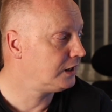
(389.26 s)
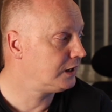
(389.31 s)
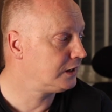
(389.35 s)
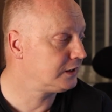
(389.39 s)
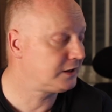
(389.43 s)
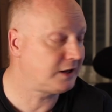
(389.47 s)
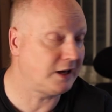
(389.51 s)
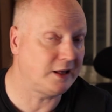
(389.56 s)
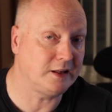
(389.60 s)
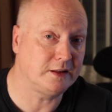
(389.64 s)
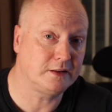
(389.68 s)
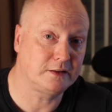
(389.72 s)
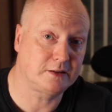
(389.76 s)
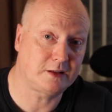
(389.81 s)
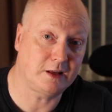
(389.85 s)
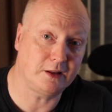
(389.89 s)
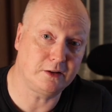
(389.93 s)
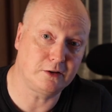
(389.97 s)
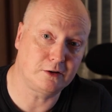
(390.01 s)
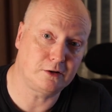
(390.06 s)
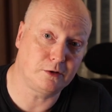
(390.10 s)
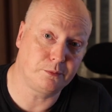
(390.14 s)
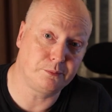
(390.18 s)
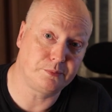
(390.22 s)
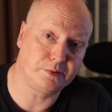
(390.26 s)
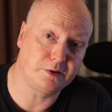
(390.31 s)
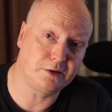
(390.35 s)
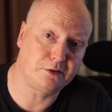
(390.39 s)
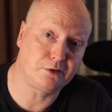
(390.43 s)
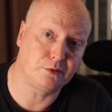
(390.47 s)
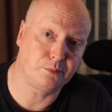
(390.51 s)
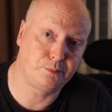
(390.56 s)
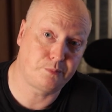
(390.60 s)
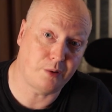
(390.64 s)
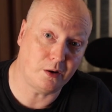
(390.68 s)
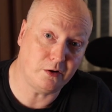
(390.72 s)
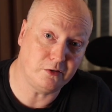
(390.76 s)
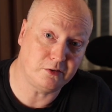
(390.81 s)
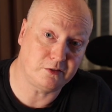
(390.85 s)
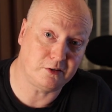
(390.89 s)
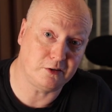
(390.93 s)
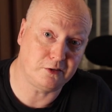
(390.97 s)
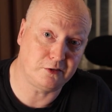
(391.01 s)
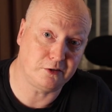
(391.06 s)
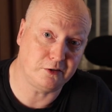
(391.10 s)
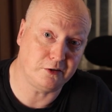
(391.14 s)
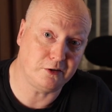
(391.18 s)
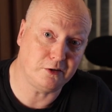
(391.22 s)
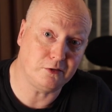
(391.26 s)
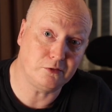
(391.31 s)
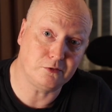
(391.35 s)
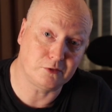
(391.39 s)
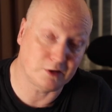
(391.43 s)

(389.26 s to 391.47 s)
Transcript: Get the company to post it to you.